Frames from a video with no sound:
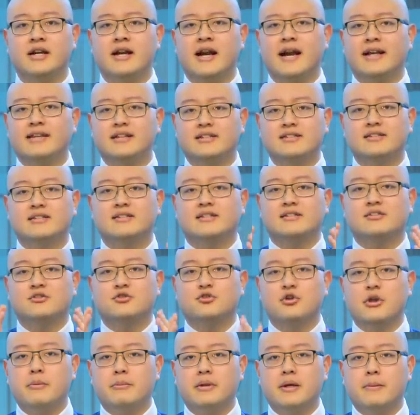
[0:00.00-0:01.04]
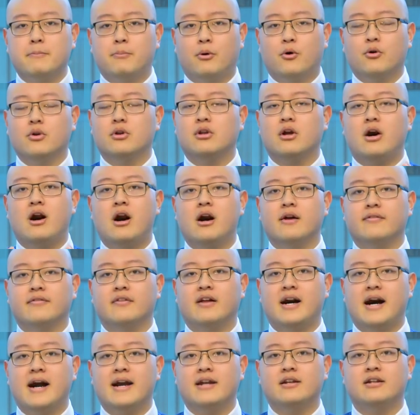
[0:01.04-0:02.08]
And this is extremely important
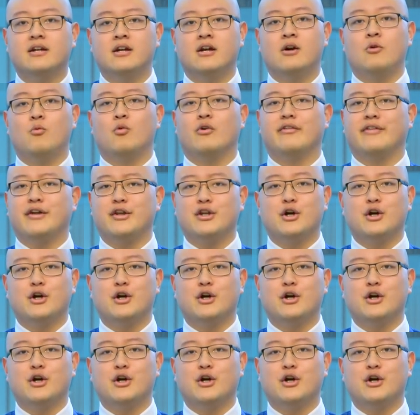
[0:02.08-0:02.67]
online where they